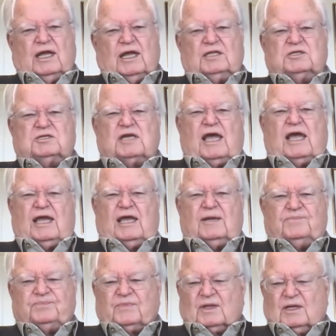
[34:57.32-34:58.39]
and
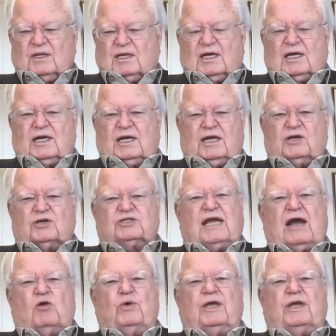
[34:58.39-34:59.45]
say, here's
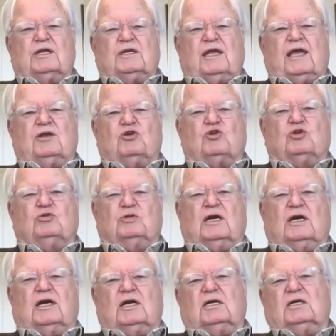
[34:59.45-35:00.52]
how we intend
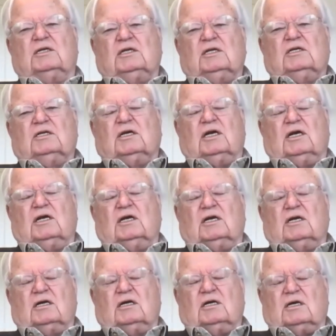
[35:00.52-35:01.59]

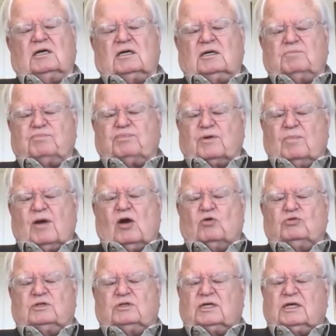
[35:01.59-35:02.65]
to
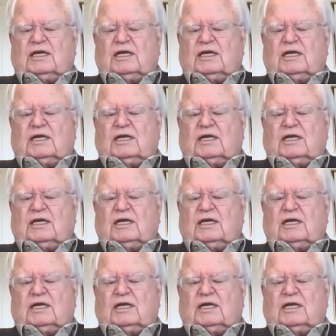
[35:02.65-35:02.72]
promote